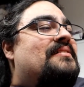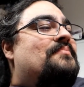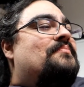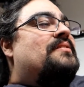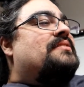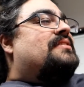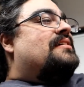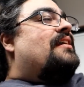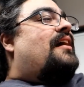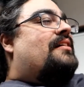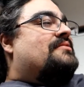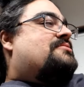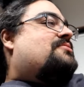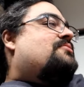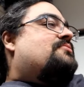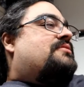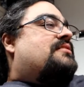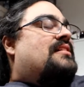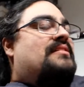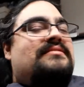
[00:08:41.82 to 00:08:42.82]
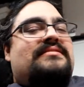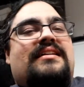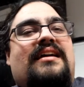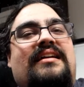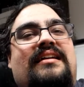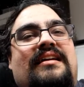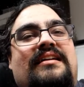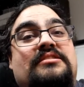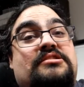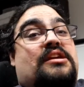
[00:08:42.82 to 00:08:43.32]
but then also things
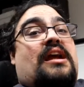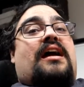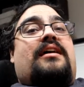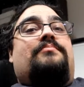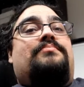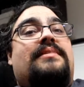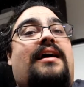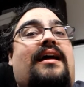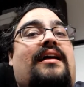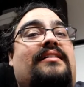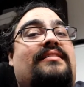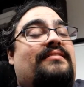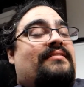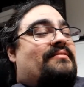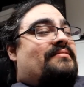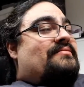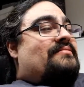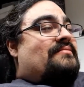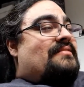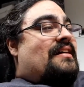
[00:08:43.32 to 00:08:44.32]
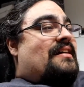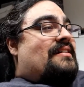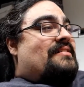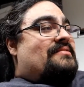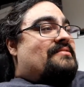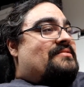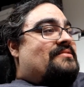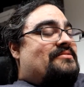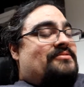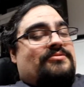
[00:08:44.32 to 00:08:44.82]
like Jack Black
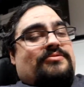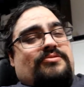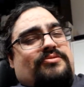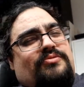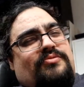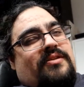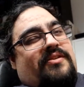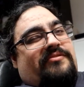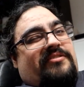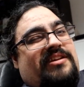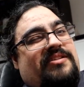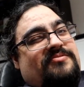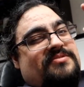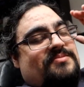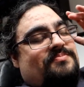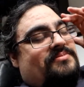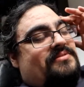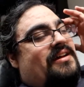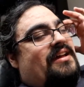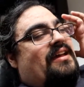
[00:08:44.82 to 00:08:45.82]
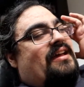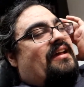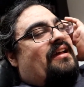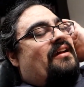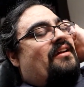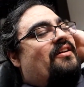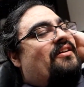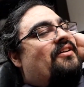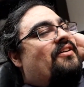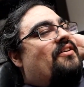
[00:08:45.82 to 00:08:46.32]
as whoever he was
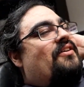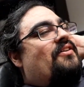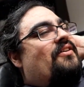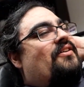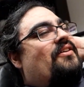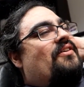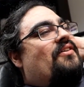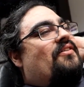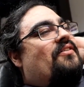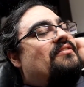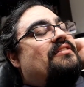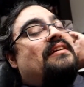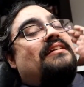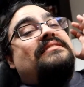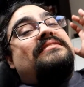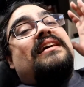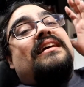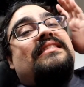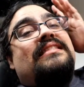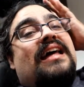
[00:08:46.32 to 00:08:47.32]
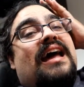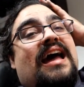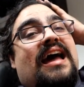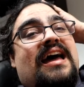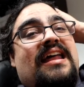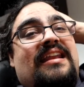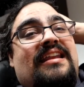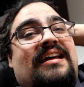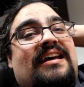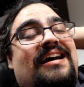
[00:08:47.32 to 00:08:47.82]
playing, or things like
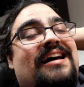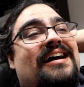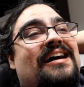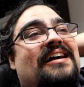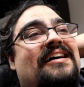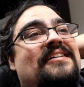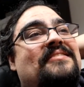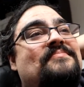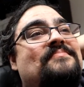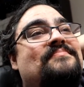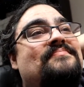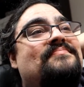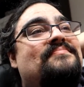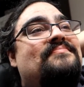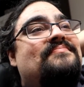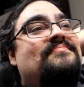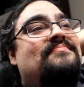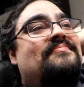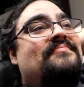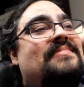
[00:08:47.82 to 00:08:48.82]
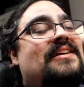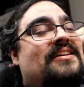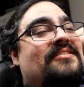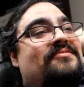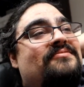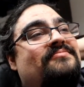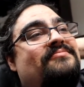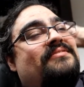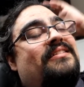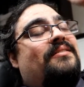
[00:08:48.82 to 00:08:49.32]
that. Um, you
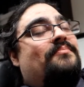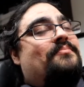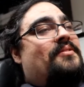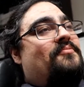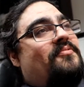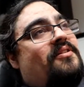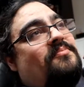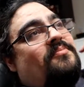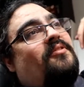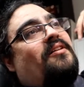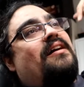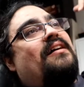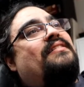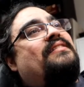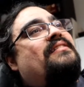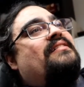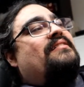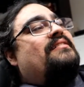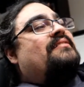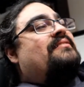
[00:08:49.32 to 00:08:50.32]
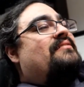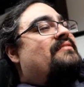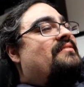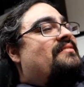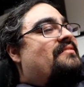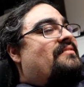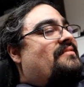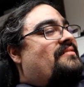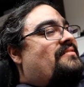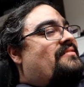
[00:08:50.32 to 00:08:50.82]
know, Lin Manuel Miranda,
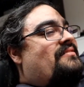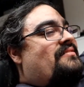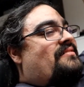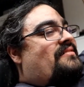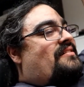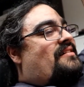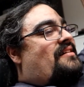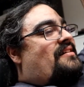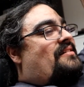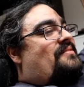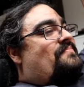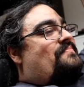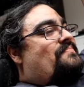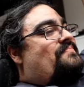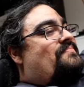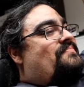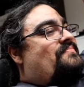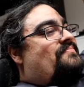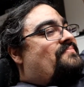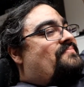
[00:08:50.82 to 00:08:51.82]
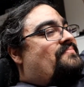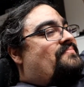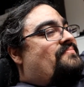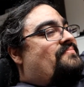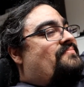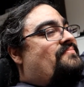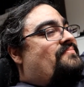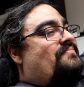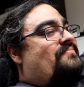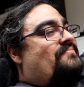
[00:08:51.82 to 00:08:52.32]
um,
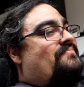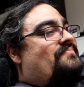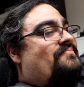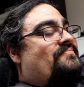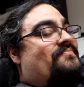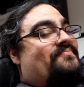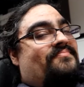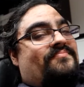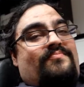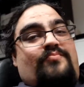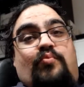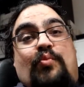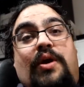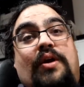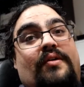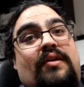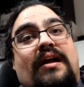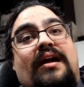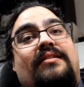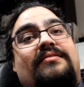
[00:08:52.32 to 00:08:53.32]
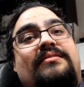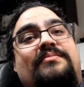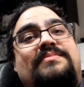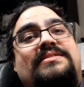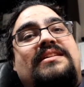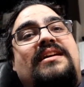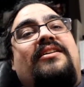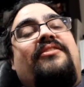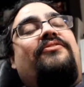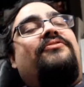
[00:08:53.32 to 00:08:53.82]
Weird Al
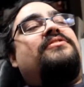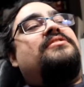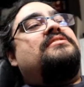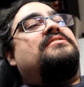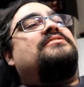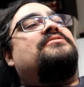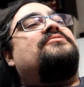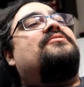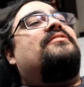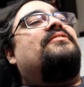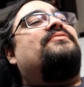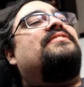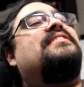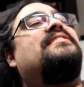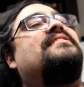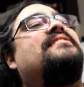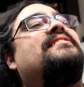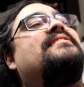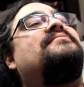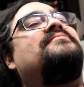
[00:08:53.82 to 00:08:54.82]
himself, just sort of the, the